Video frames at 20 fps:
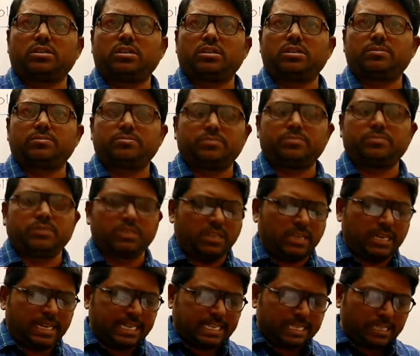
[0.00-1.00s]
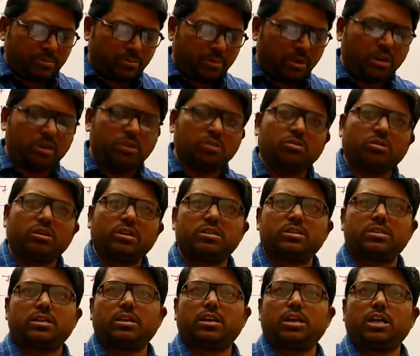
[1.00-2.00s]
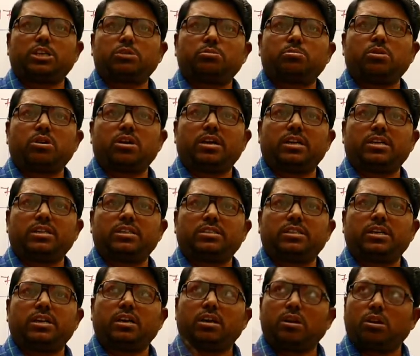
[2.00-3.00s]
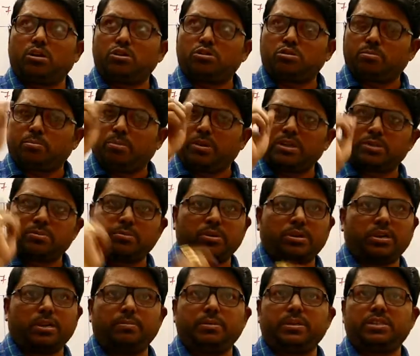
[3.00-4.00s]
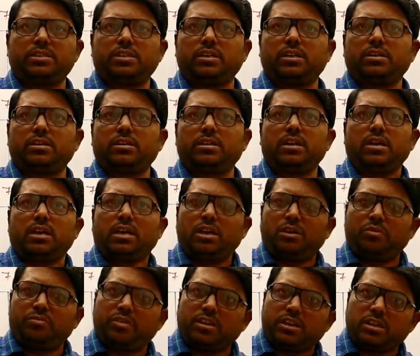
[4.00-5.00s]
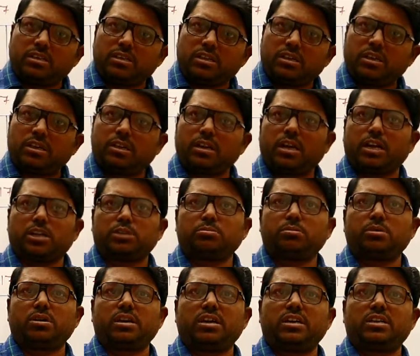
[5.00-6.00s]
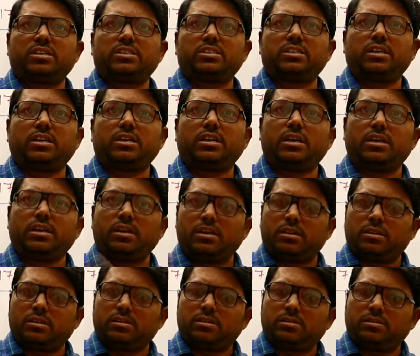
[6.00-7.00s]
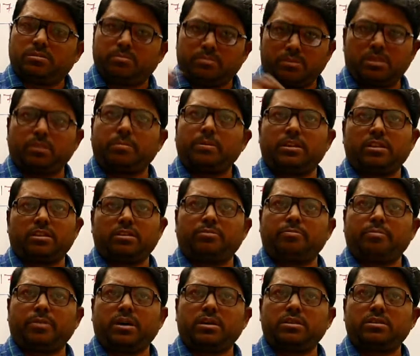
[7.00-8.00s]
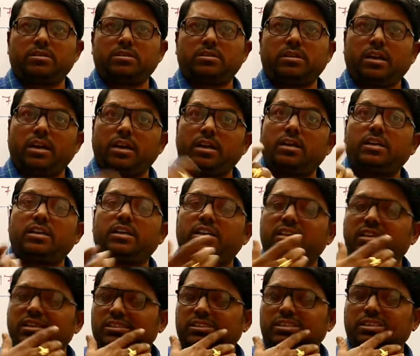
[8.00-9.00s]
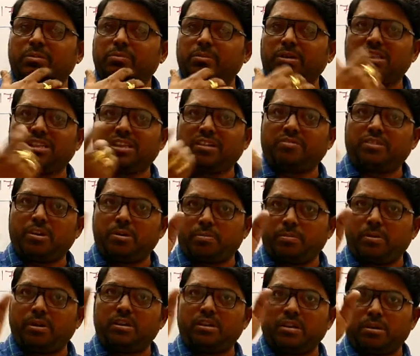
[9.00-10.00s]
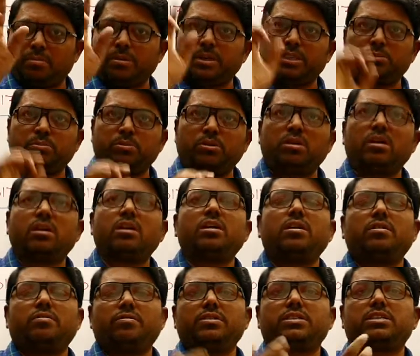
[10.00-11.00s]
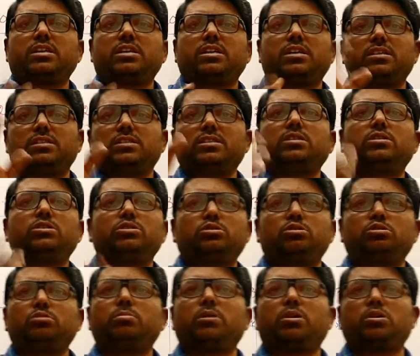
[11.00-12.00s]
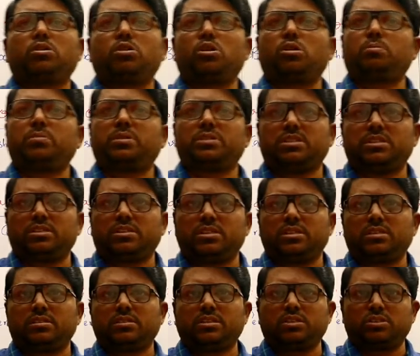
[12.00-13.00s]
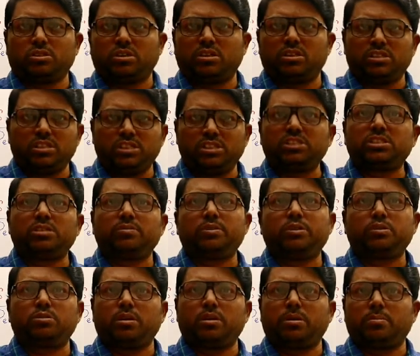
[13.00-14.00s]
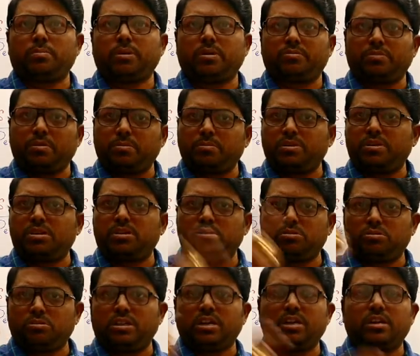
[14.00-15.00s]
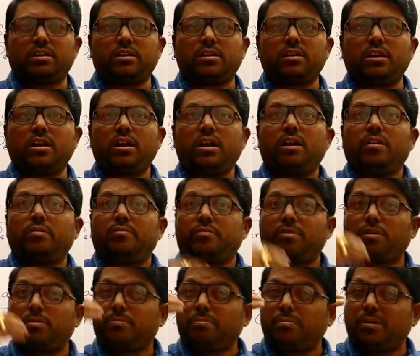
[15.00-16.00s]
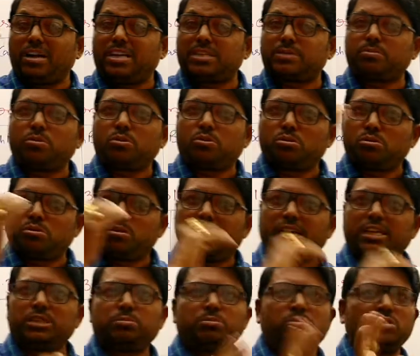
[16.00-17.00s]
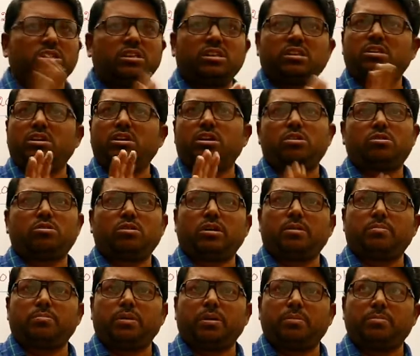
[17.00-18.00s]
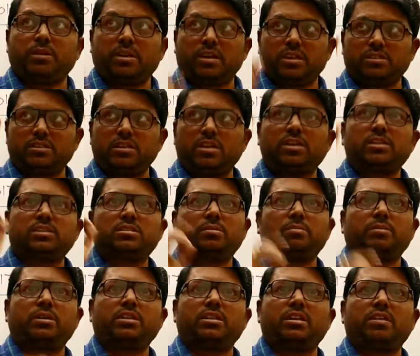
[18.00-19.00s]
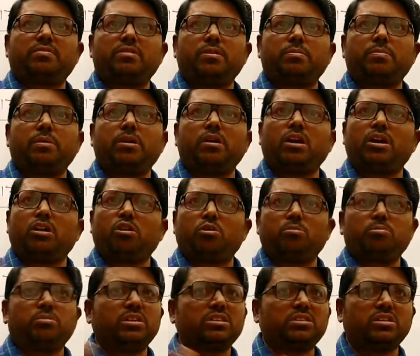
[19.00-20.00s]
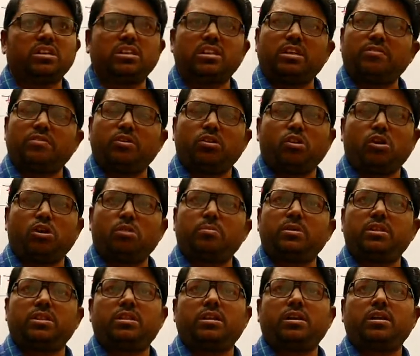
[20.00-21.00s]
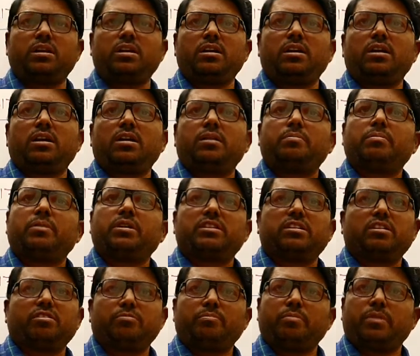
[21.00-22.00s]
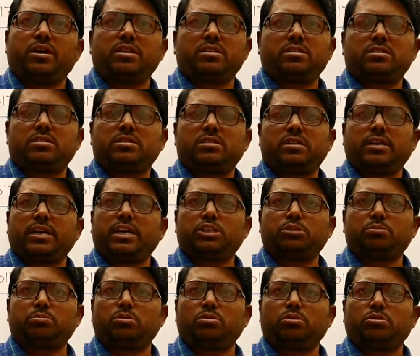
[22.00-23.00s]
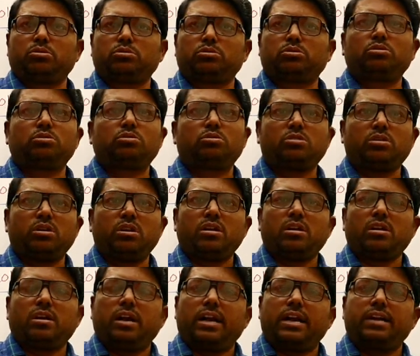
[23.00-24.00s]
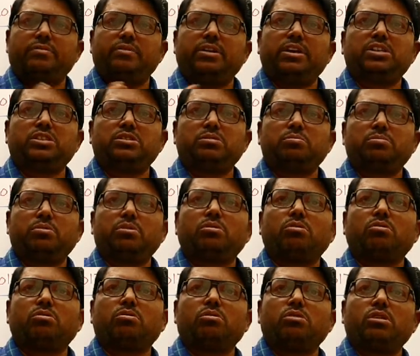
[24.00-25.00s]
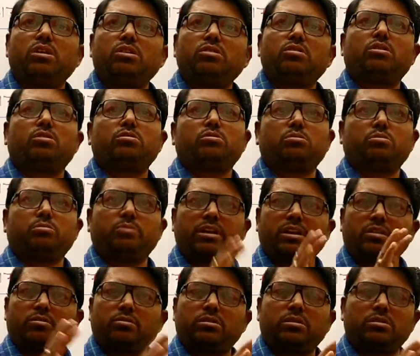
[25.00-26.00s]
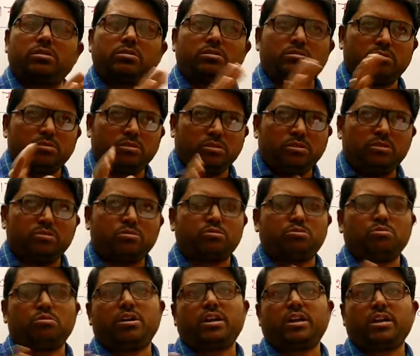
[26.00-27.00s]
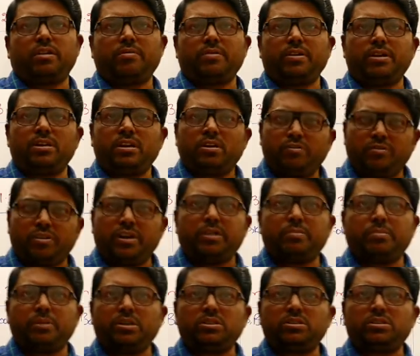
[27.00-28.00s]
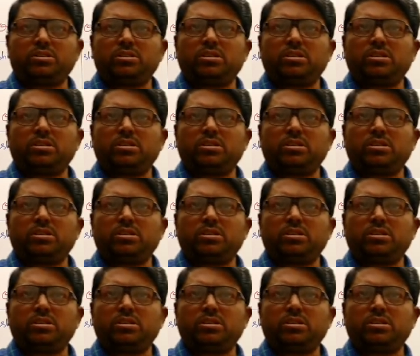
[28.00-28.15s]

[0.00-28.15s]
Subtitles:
in the month of March and it is in the month of April in the passbook, which I can say issued but not presented. That's all. This is the way to compare from here to there. From passbook to cash book need not to compare, because that is the month of April and obviously they will not be in the month of March cash book. So, and very simple, only you have to, whenever these two are given different months, only you have to identify deposited but not collected, meanwhile issued but not presented. Very simple, it takes very less time